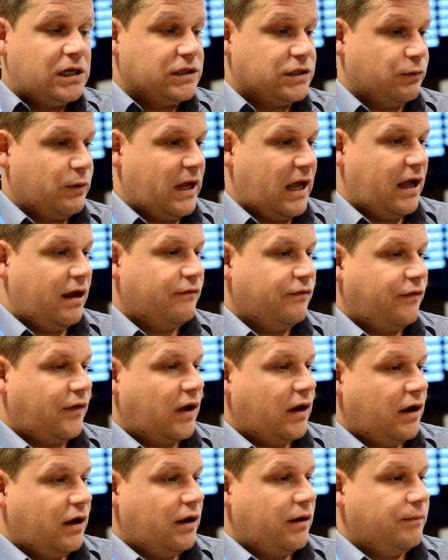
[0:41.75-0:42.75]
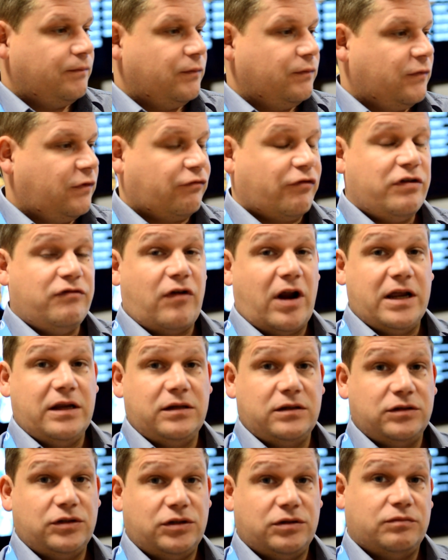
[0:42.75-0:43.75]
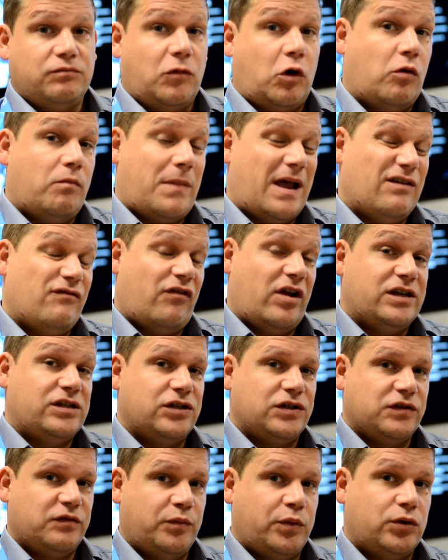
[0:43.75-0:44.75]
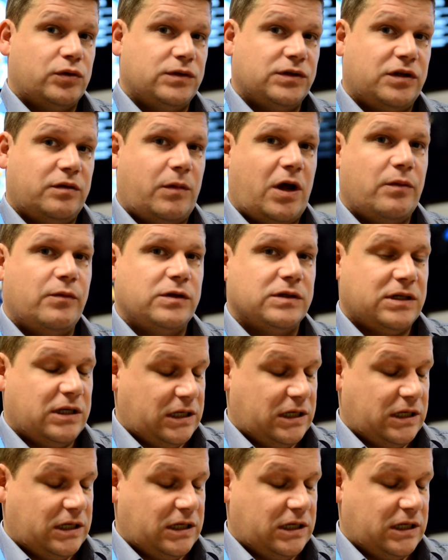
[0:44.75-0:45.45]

So we have um, three range, or main ranges of boards at the moment.